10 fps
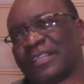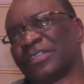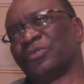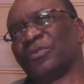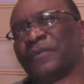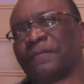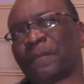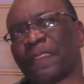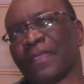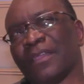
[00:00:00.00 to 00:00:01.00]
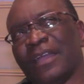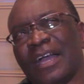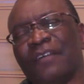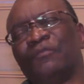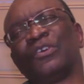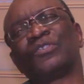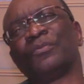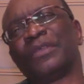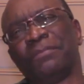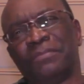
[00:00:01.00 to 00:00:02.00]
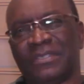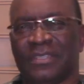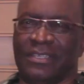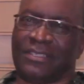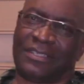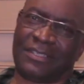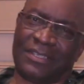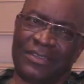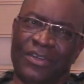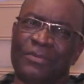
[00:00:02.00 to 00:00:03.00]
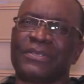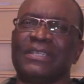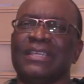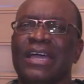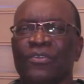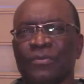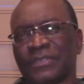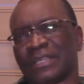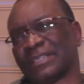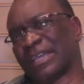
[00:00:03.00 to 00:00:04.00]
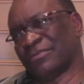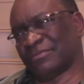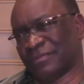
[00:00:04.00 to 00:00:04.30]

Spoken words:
I said, "No, I've done so many business, ups and down, ups and down."